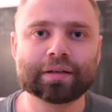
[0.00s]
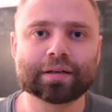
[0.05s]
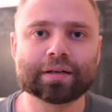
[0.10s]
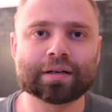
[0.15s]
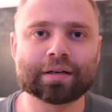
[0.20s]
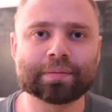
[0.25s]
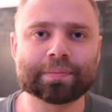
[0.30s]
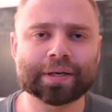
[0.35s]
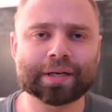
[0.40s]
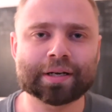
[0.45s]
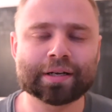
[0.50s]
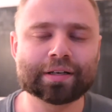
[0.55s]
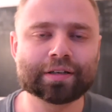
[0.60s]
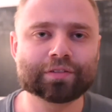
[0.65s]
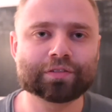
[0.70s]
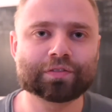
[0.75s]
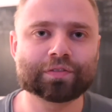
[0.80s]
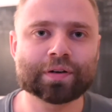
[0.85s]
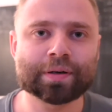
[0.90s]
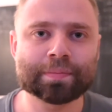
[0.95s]
But kind
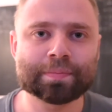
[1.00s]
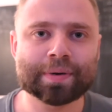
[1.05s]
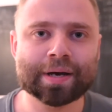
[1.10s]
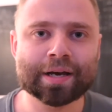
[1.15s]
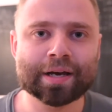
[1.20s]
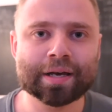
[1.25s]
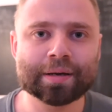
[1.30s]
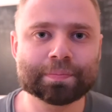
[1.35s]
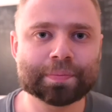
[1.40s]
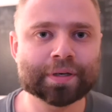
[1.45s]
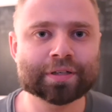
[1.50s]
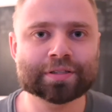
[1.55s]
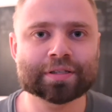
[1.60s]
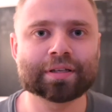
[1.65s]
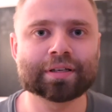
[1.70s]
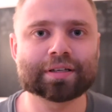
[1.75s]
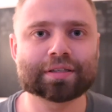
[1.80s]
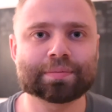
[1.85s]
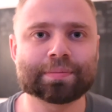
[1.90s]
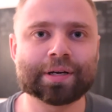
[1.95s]
of from my
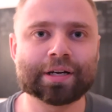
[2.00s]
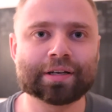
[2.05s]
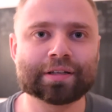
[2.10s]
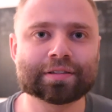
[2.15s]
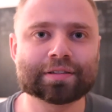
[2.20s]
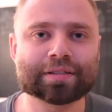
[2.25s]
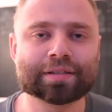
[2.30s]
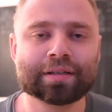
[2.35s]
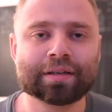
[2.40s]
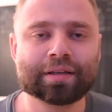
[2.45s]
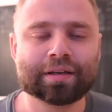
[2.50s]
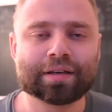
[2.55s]
personal experience,